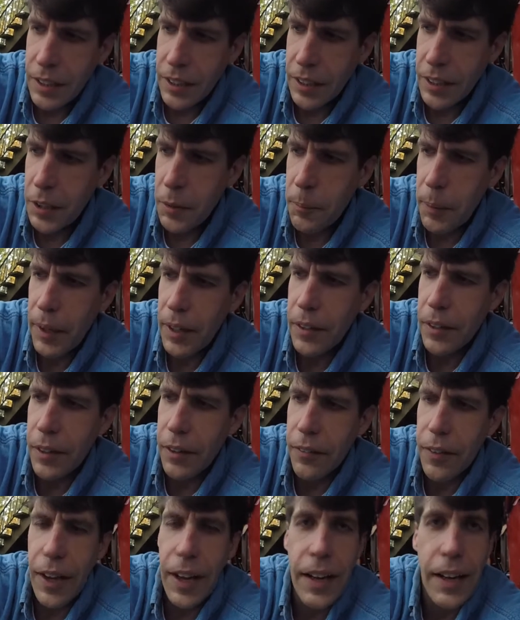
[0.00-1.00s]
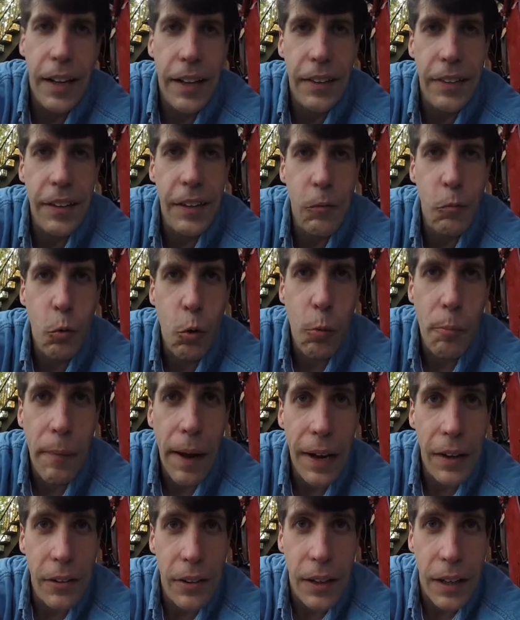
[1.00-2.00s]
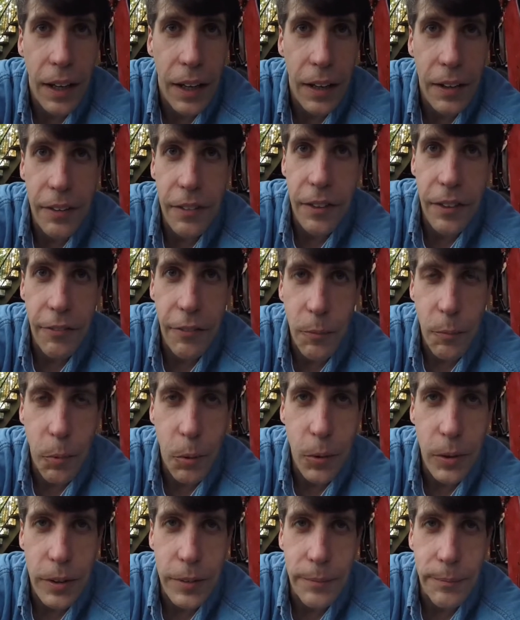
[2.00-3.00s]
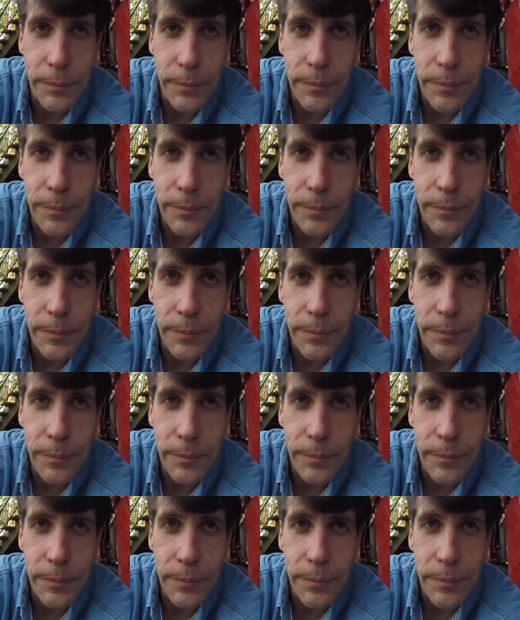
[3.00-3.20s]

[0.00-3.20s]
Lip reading: independent of that, and then we'll mount it at a different point.